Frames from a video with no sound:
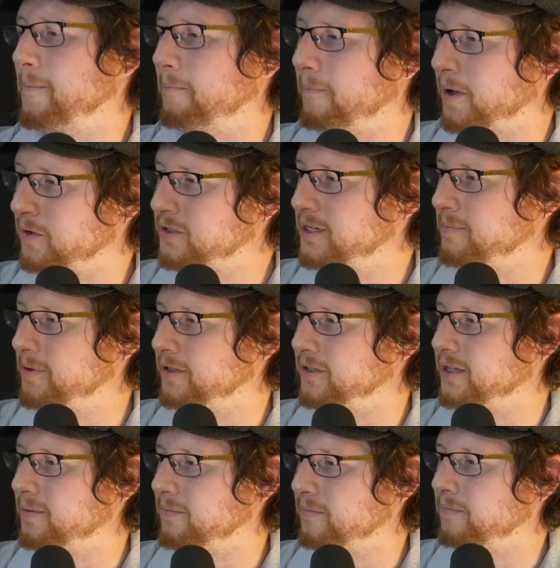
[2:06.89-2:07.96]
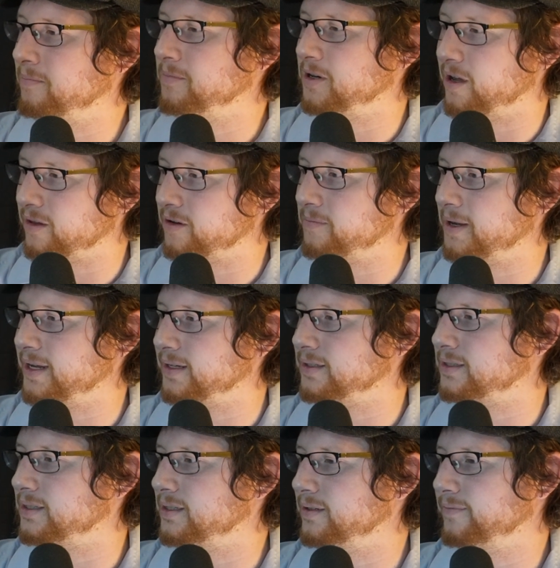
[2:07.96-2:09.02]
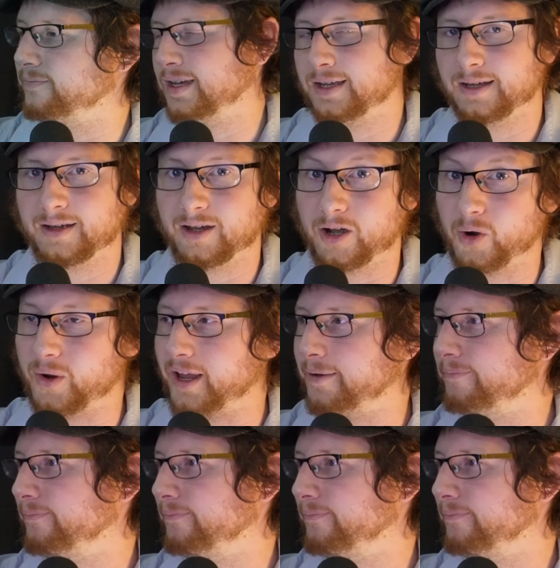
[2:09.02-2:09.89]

multi-billion-dollar banks. Okay,